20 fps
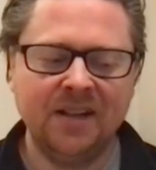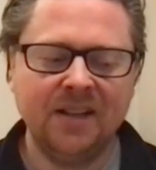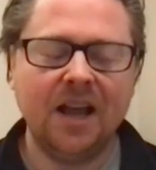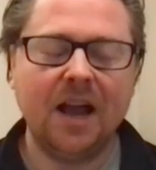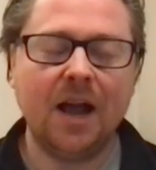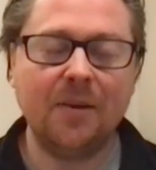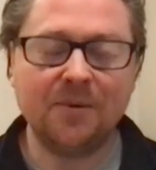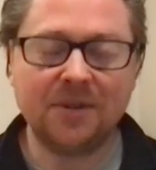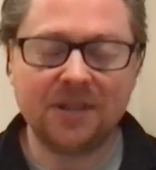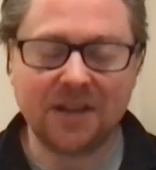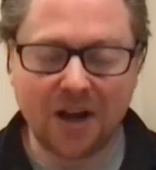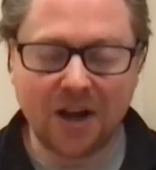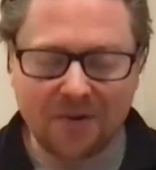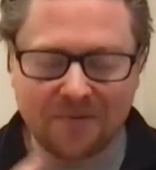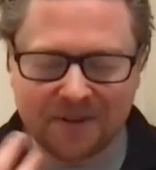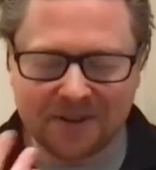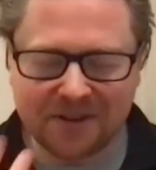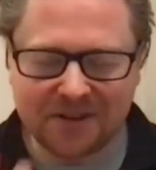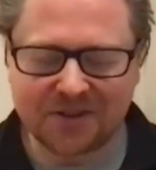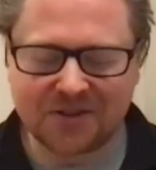I was
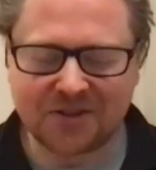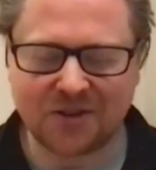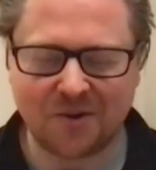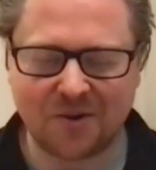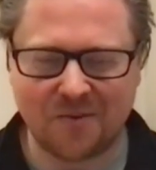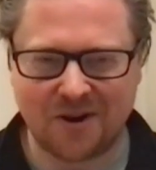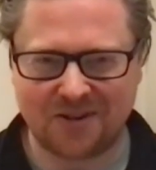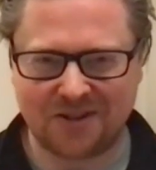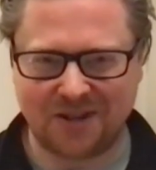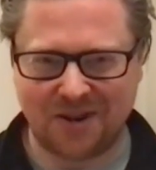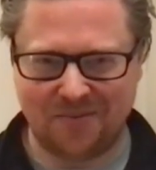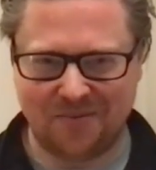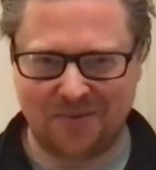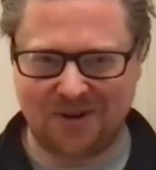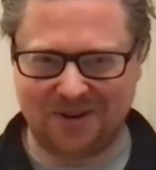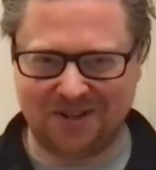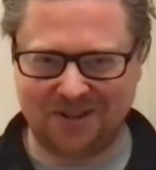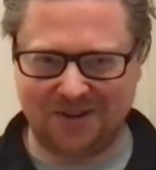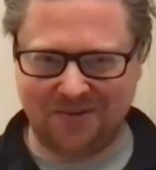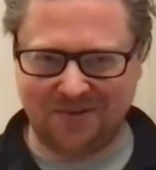laughing just so much then because it